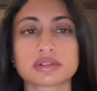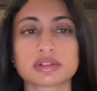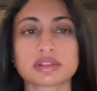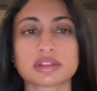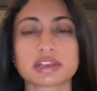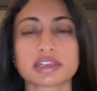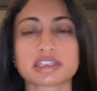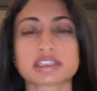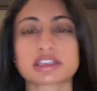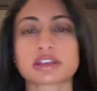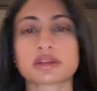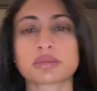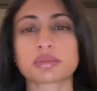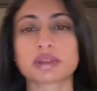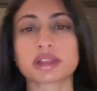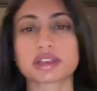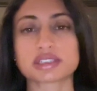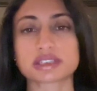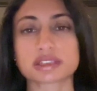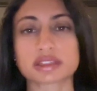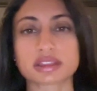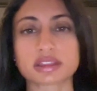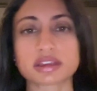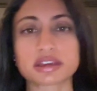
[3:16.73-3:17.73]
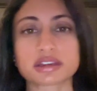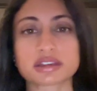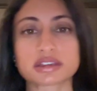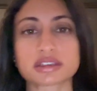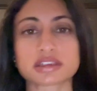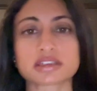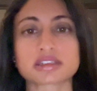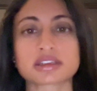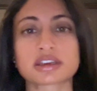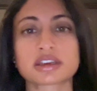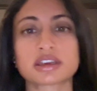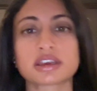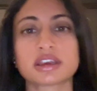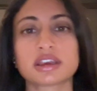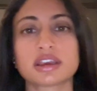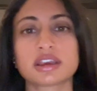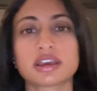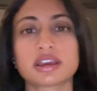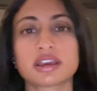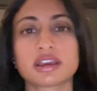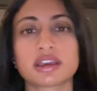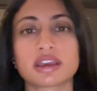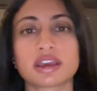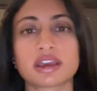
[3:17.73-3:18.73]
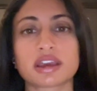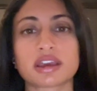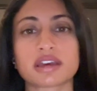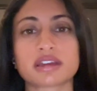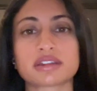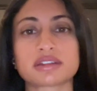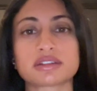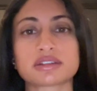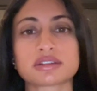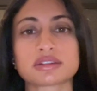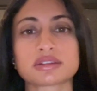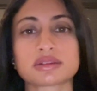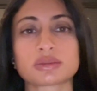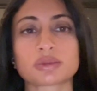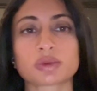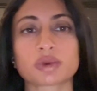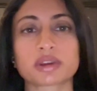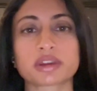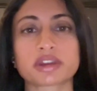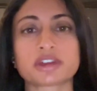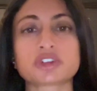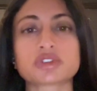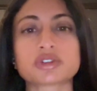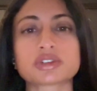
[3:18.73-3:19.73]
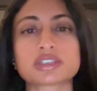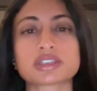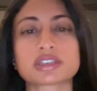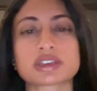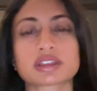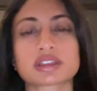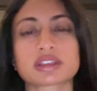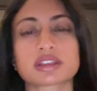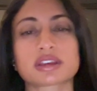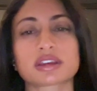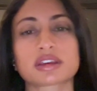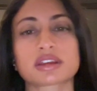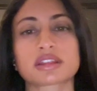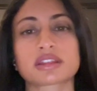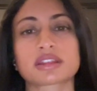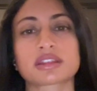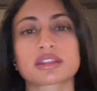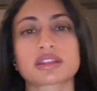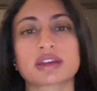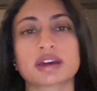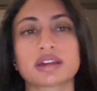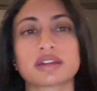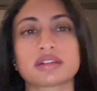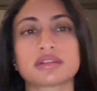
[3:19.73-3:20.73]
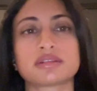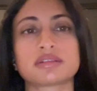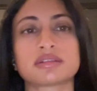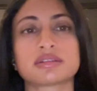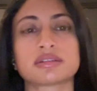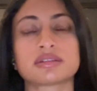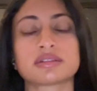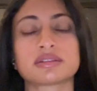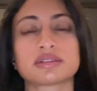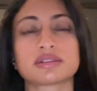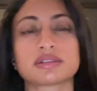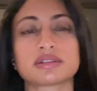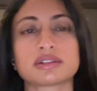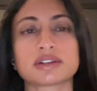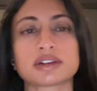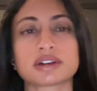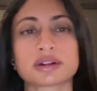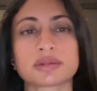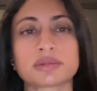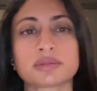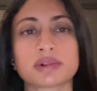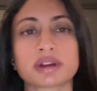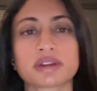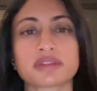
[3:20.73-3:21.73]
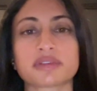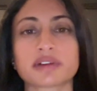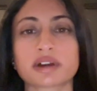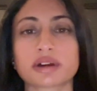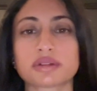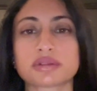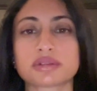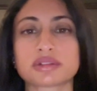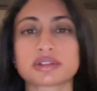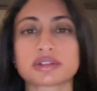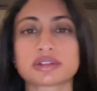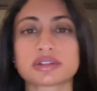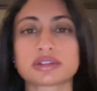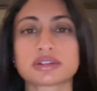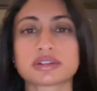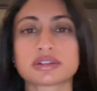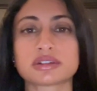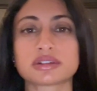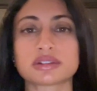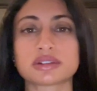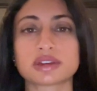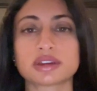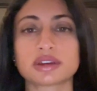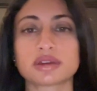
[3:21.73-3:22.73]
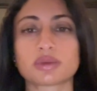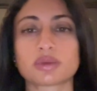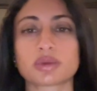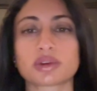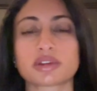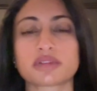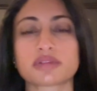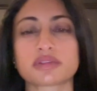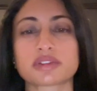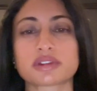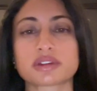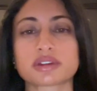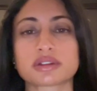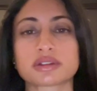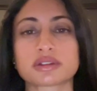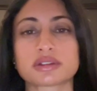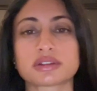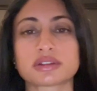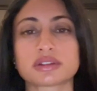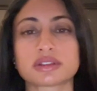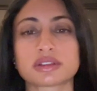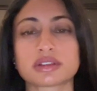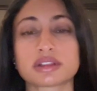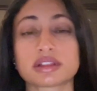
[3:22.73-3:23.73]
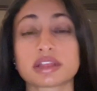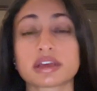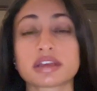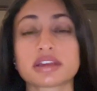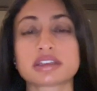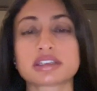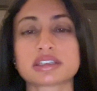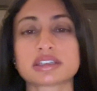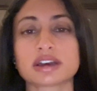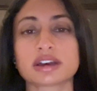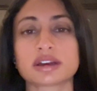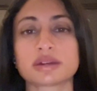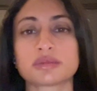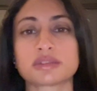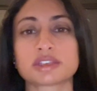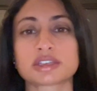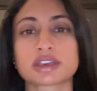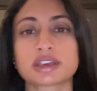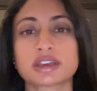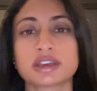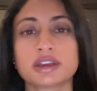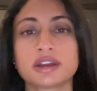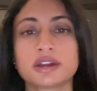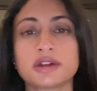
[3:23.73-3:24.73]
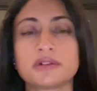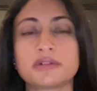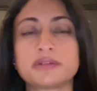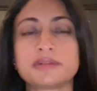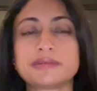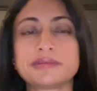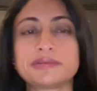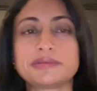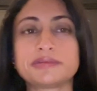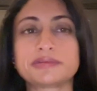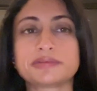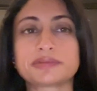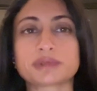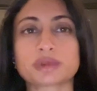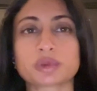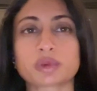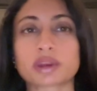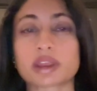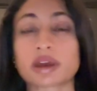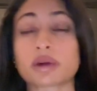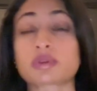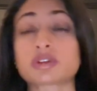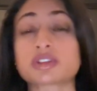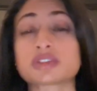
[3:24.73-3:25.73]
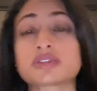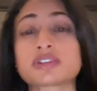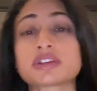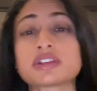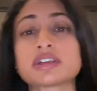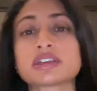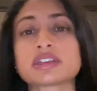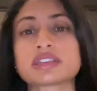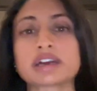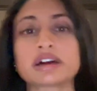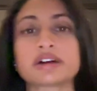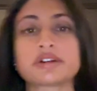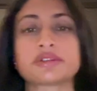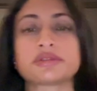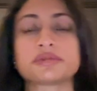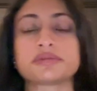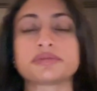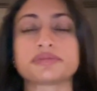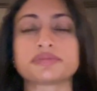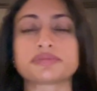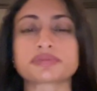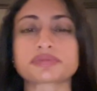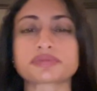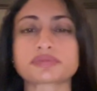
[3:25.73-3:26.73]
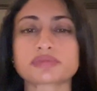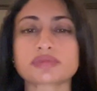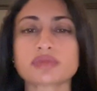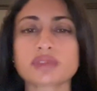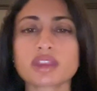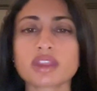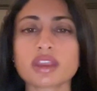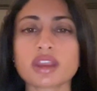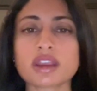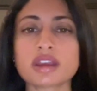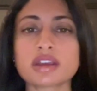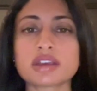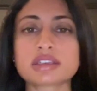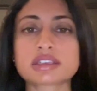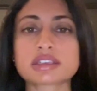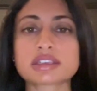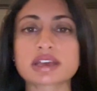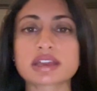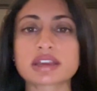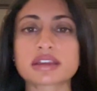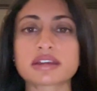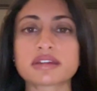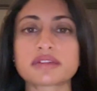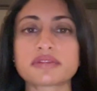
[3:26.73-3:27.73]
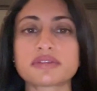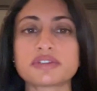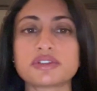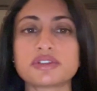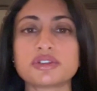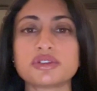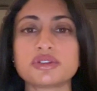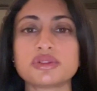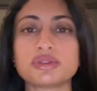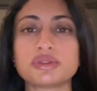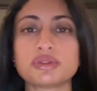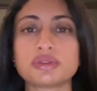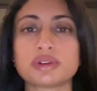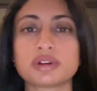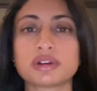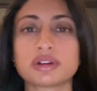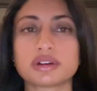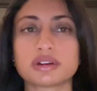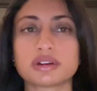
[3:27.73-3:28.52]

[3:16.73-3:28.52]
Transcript: less than pleasant things. And one interesting thing that I found in one of the latest times when I was feeling down is that if you,